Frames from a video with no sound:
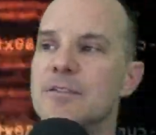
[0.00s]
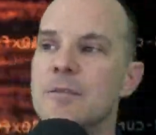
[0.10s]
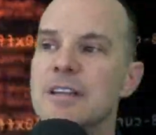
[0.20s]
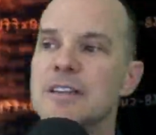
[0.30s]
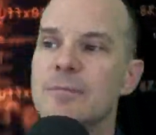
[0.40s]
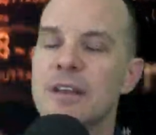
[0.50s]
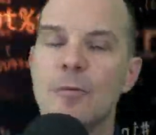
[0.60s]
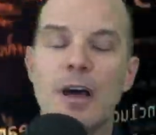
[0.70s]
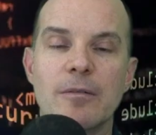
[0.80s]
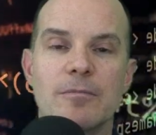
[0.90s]
doing something
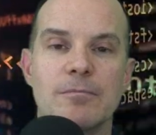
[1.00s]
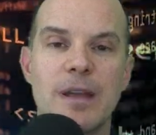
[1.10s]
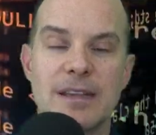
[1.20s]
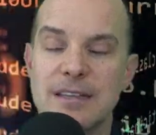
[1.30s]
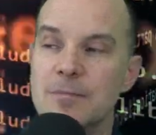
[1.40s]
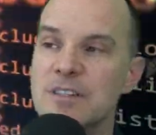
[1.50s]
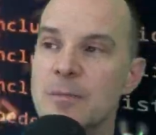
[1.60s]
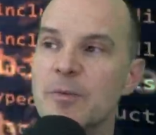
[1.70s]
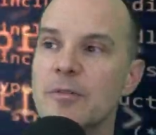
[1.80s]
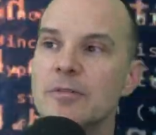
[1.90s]
what may seem
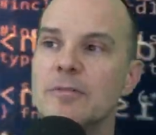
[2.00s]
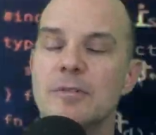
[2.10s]
simple